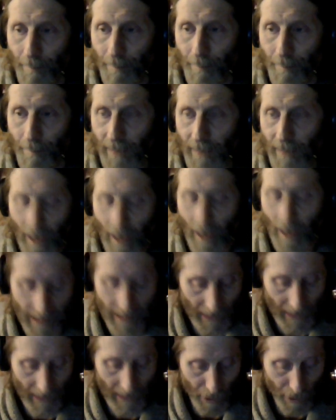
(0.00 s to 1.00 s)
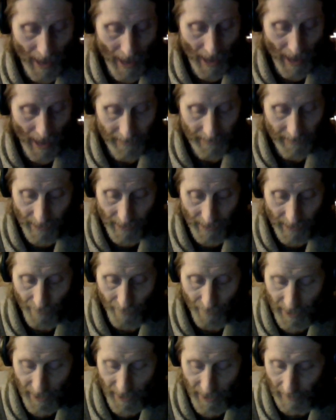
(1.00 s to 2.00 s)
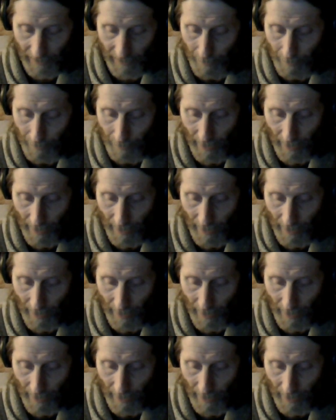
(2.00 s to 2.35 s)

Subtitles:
that's got distracted there for a second, but